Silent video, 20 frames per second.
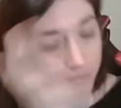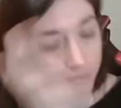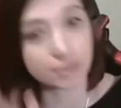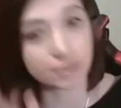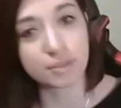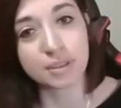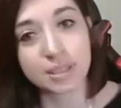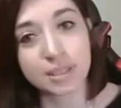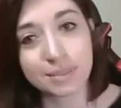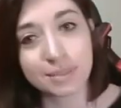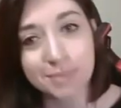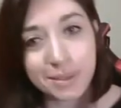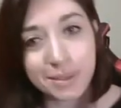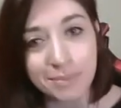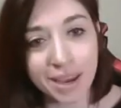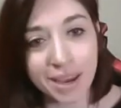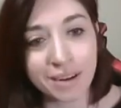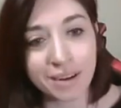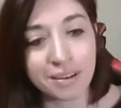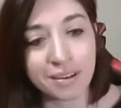So this is my
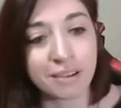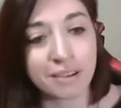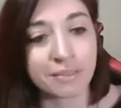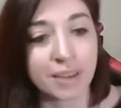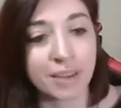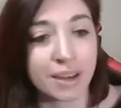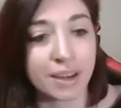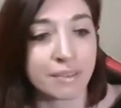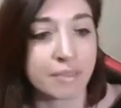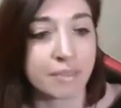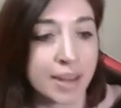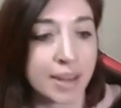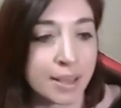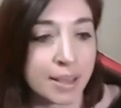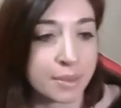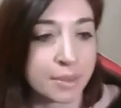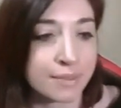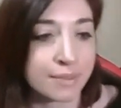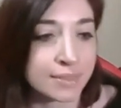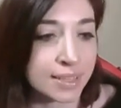miner already
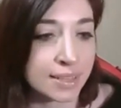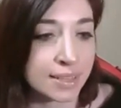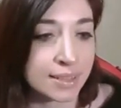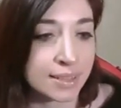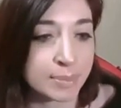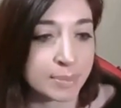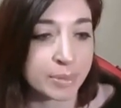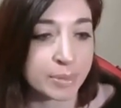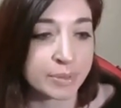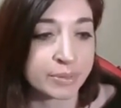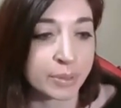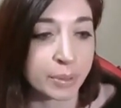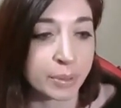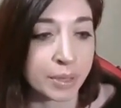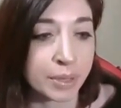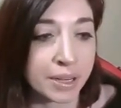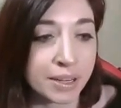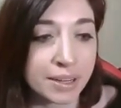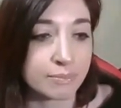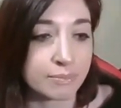running. We've seen this
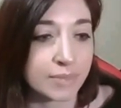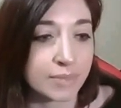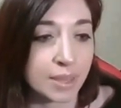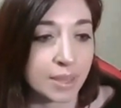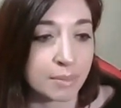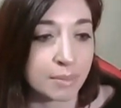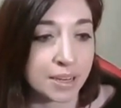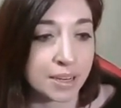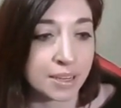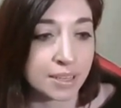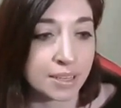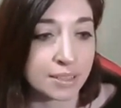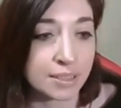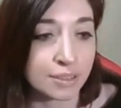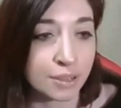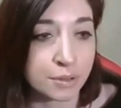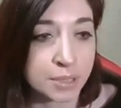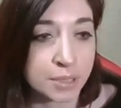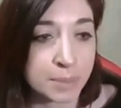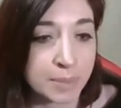before in my nice
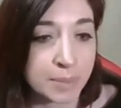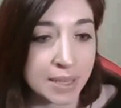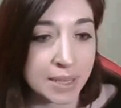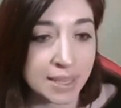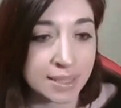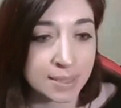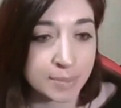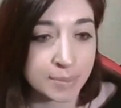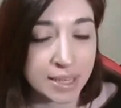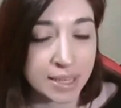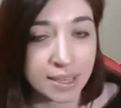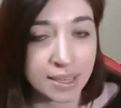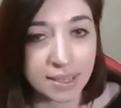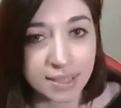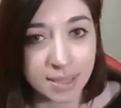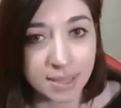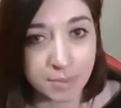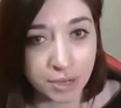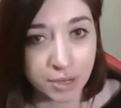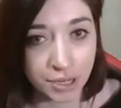low speeds
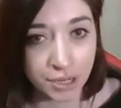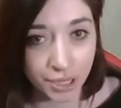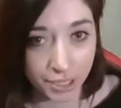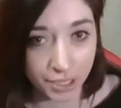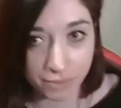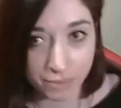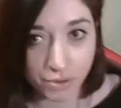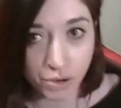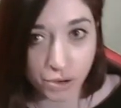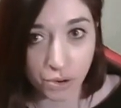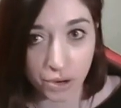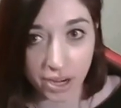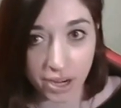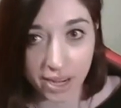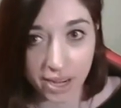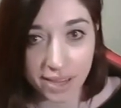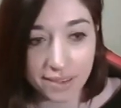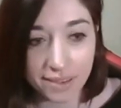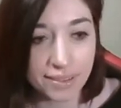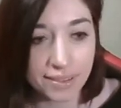because I'm currently recording.